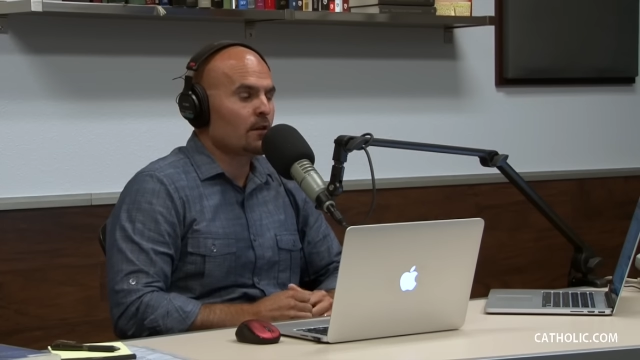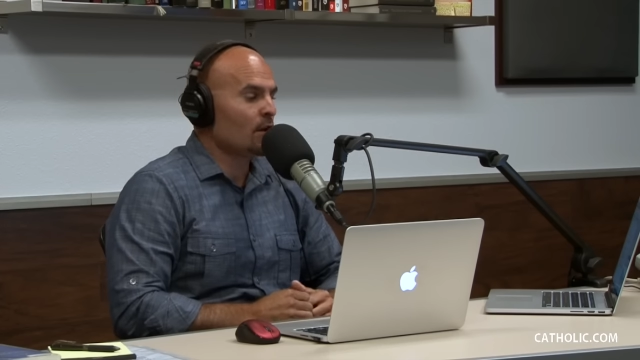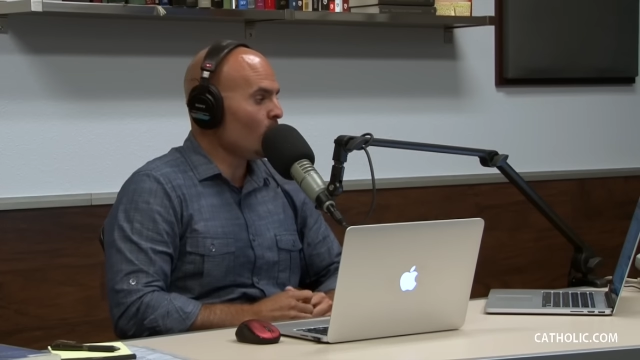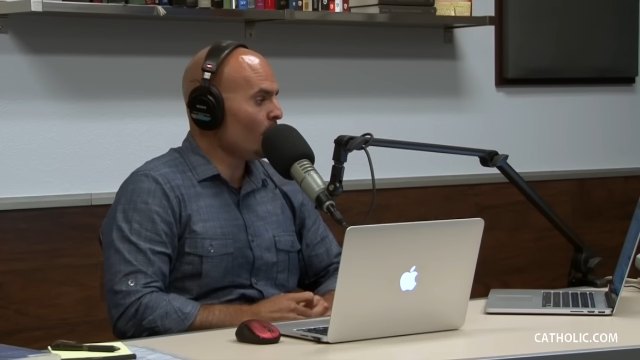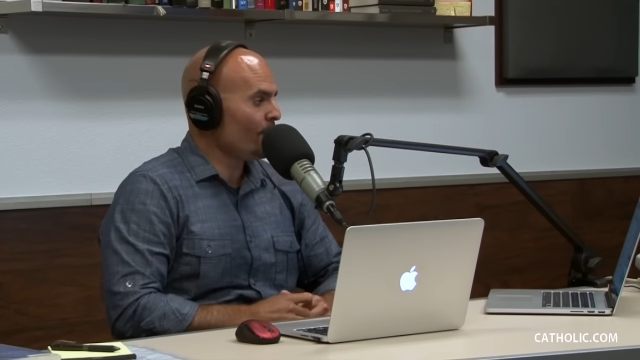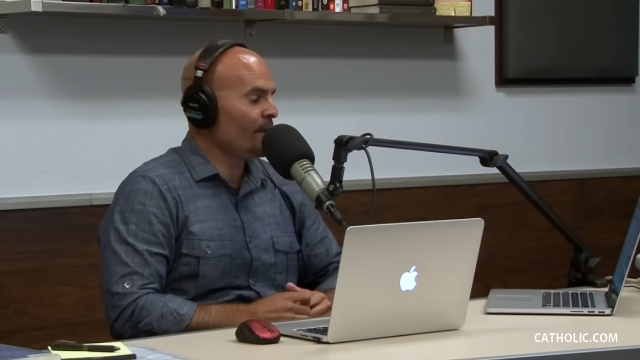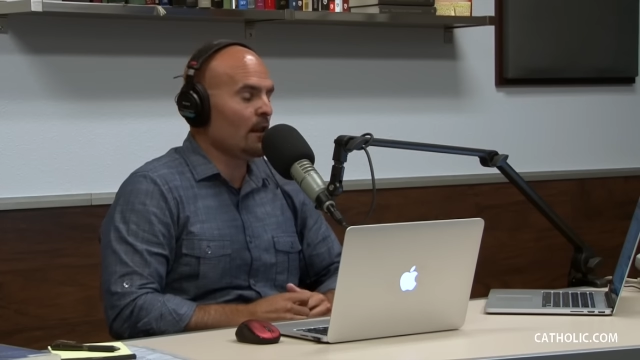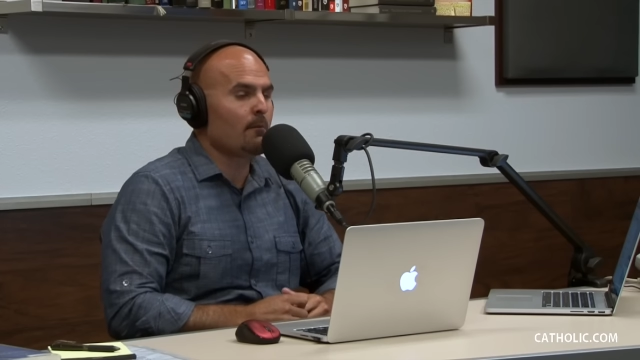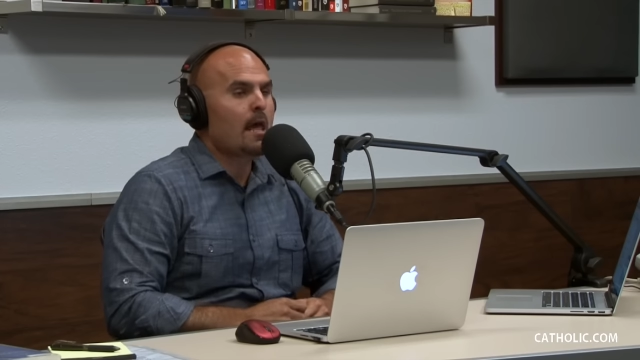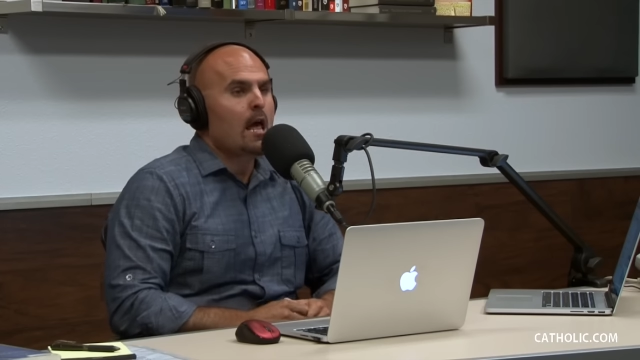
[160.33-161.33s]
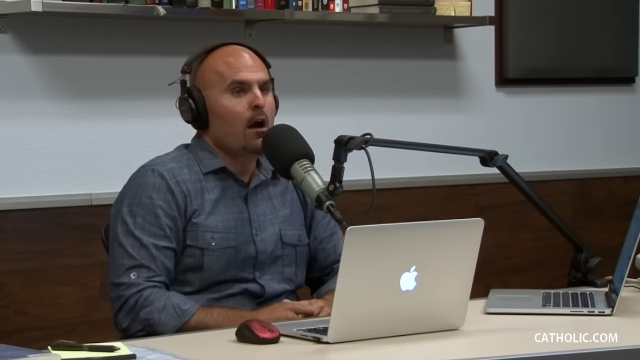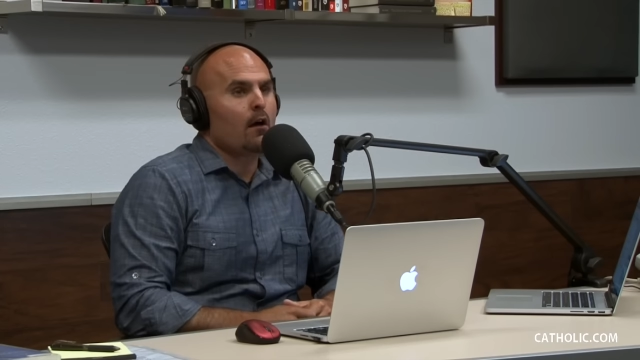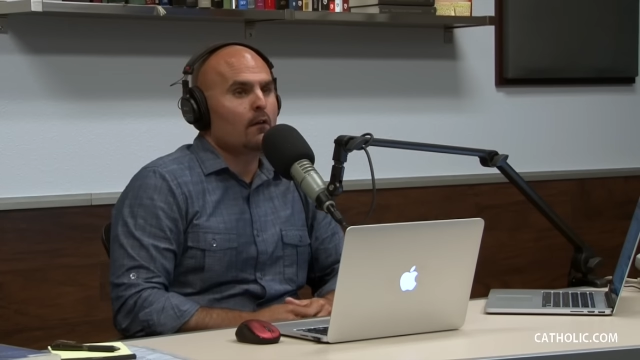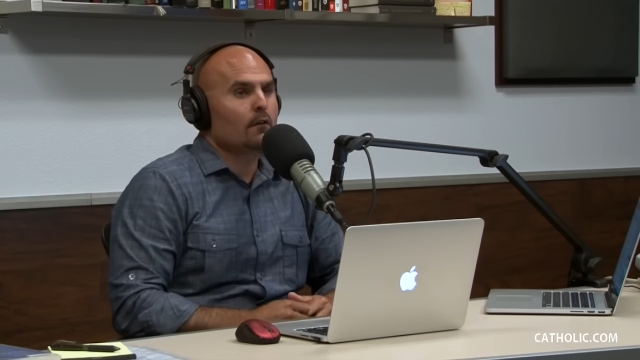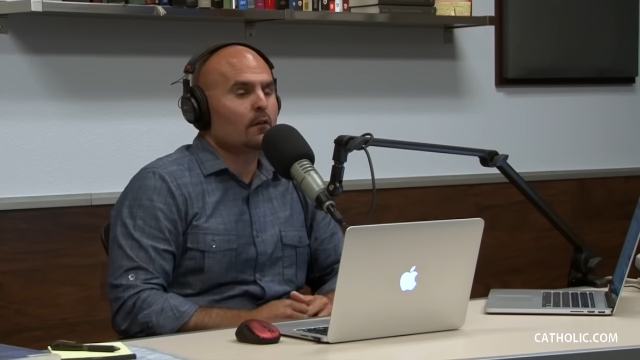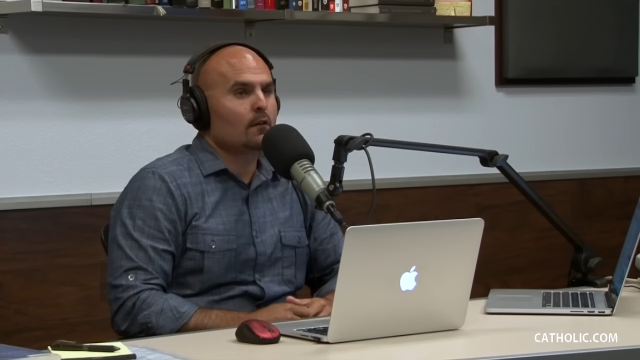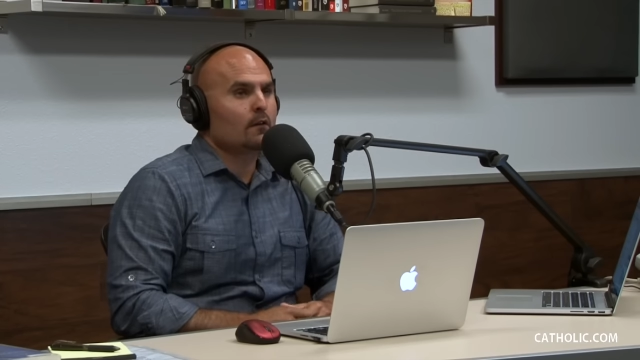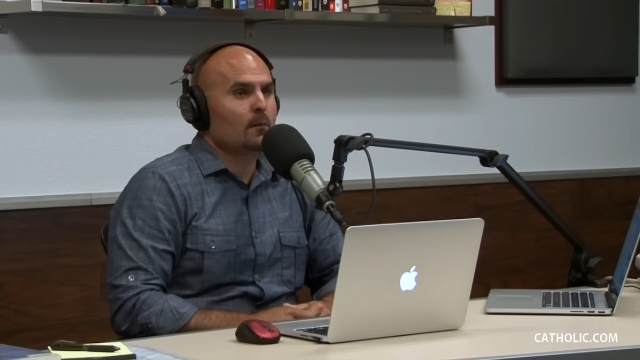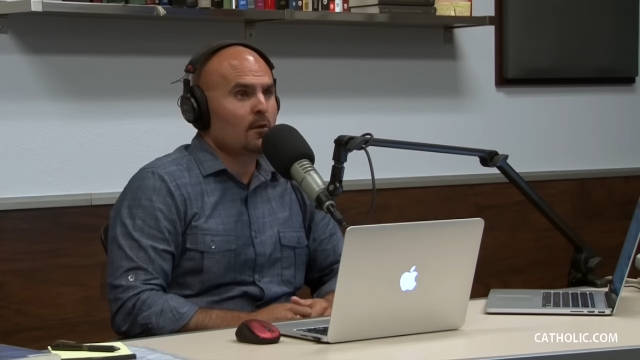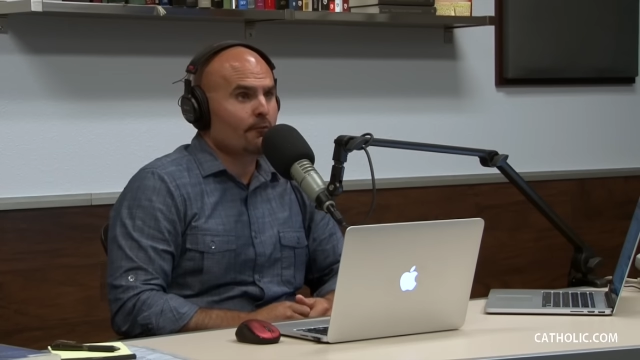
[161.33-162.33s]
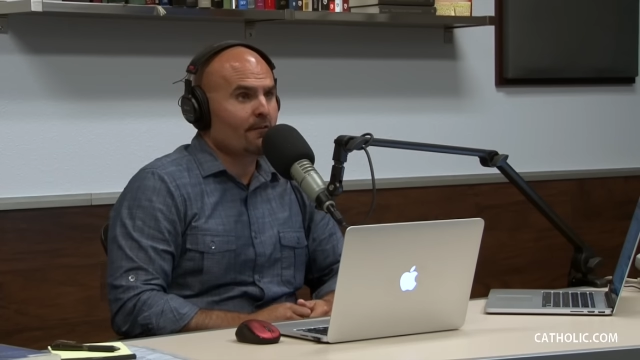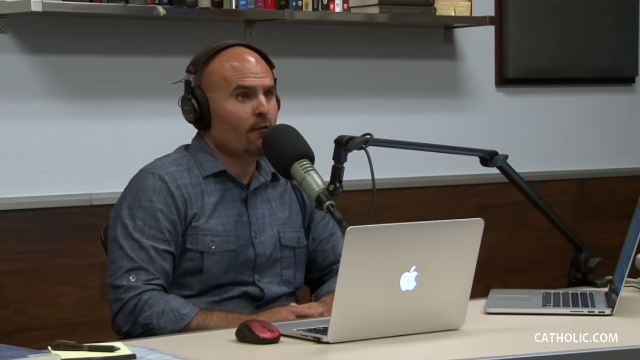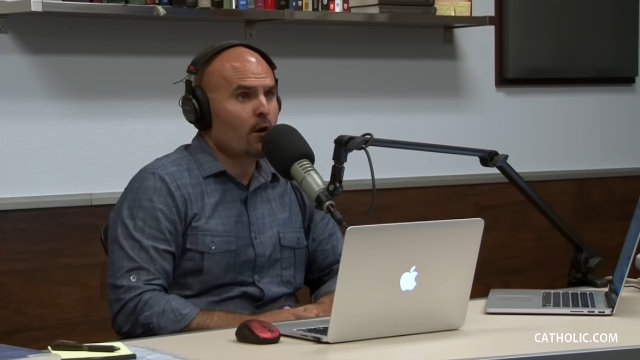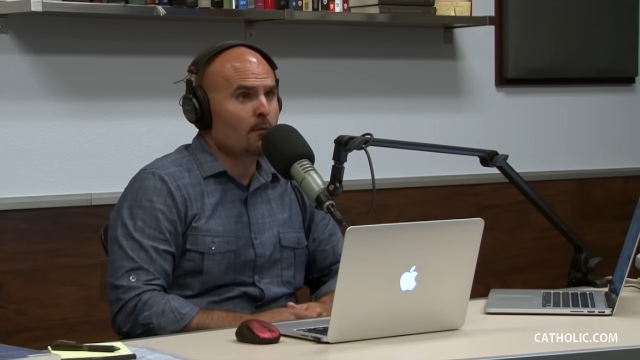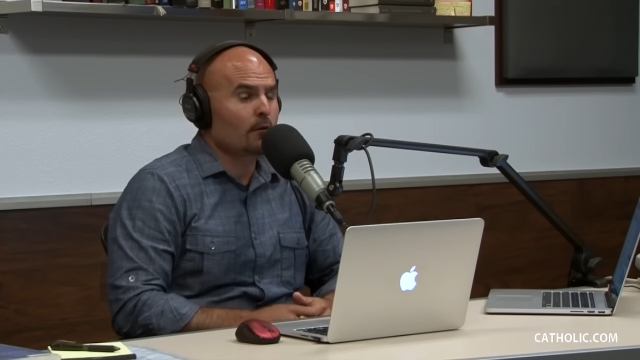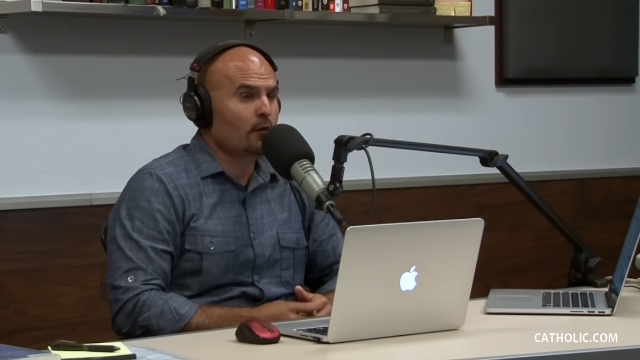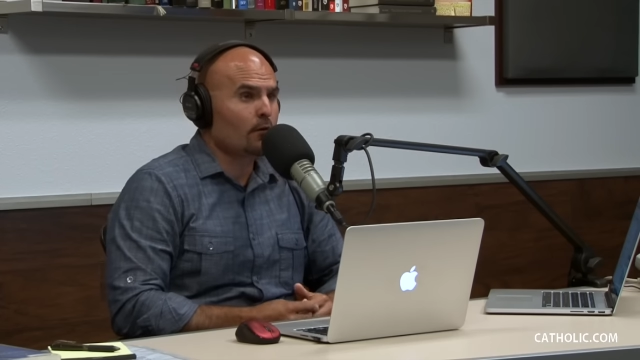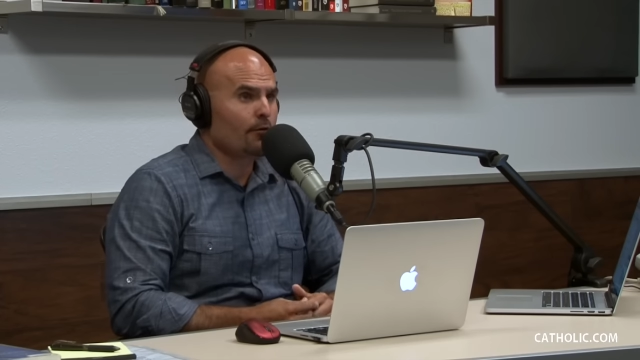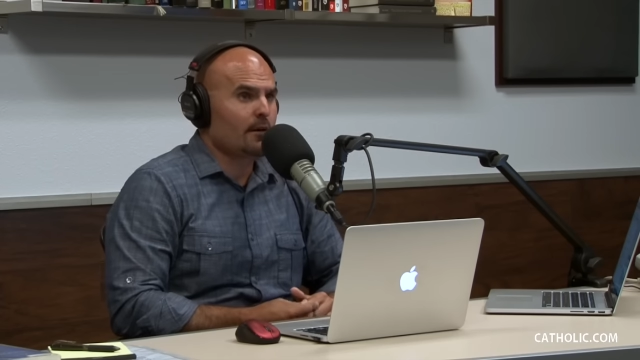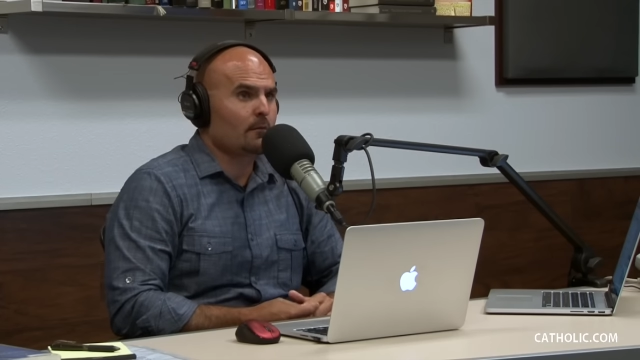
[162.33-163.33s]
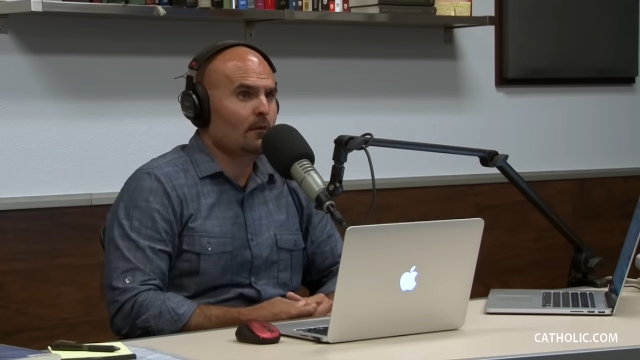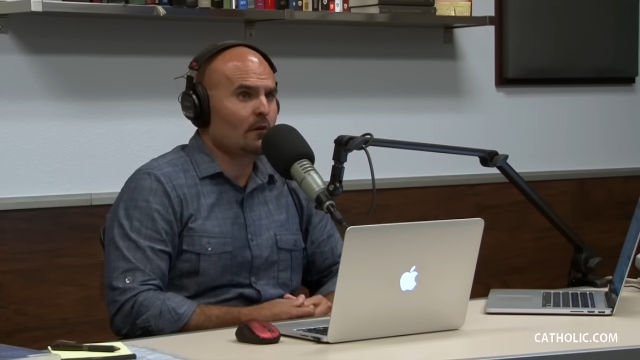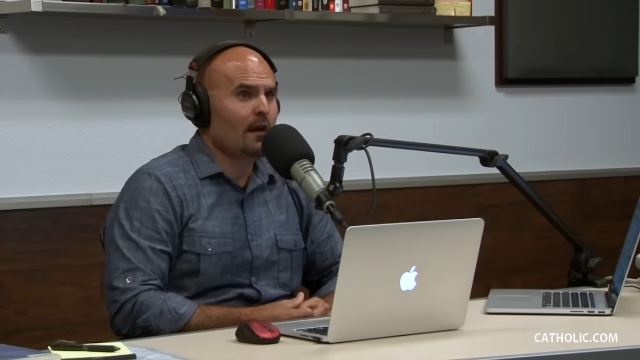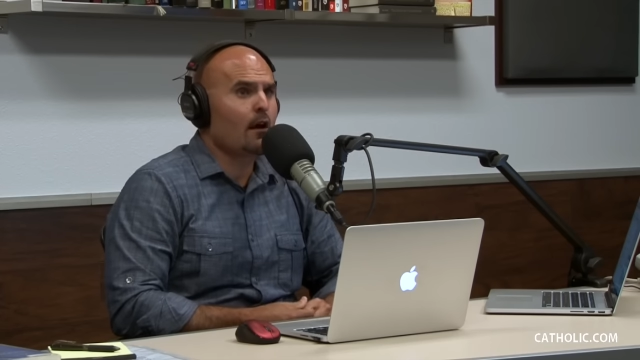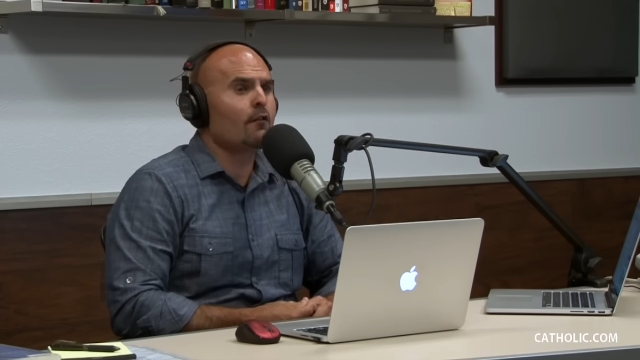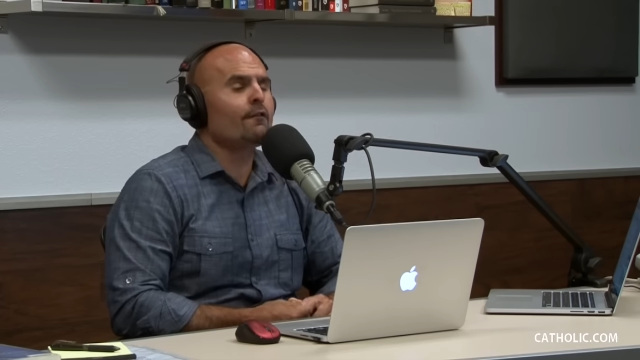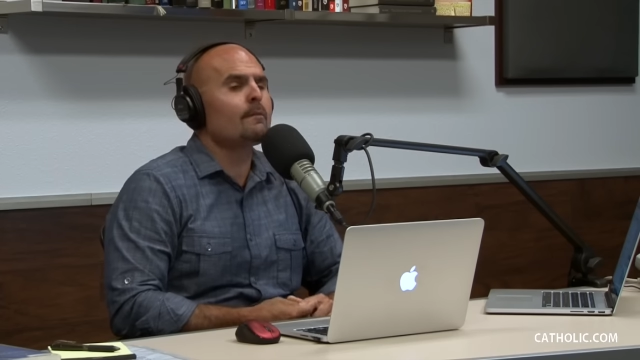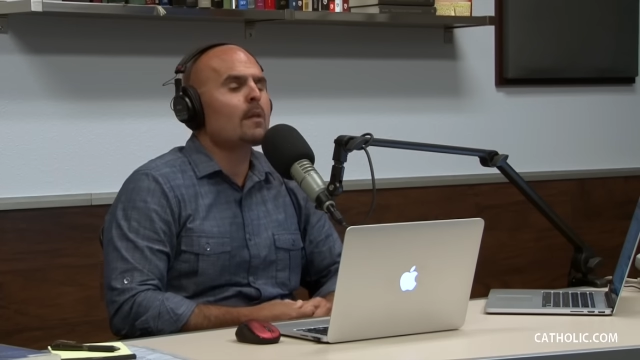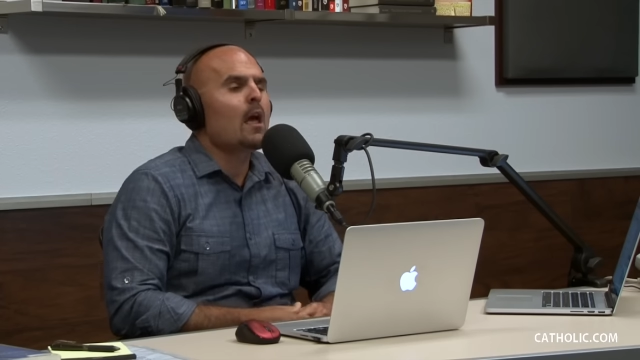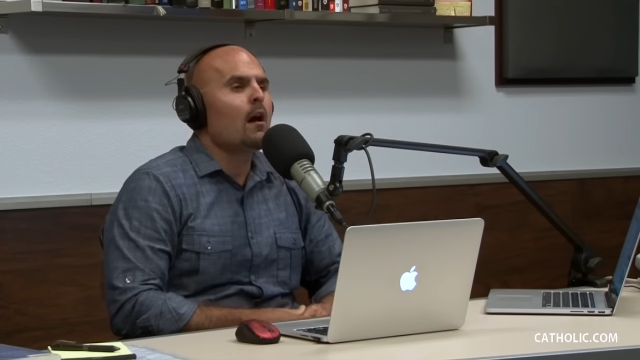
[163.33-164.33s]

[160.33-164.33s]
you know, Philip, some of the reformers, Luther himself,